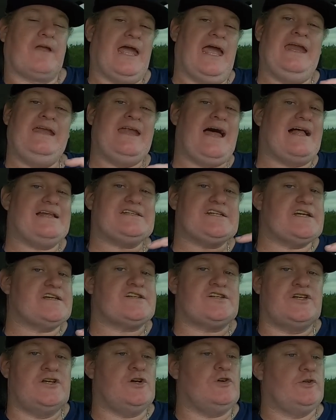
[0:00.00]
And not
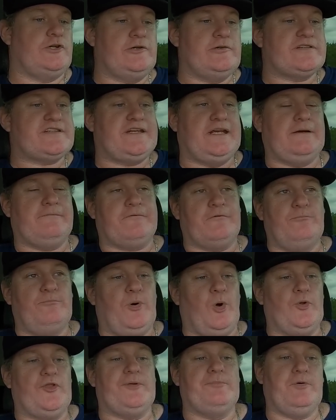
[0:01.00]
just you see it from
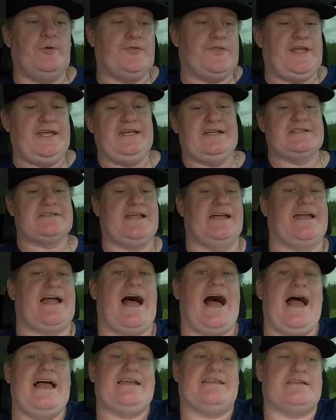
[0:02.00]
multiple things. Like
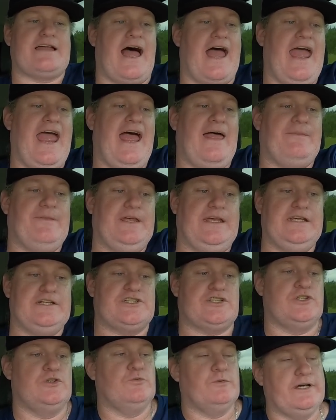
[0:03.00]
I had the
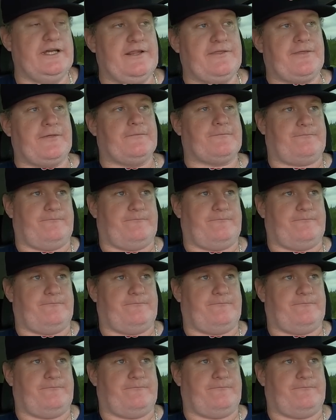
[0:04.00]
issue with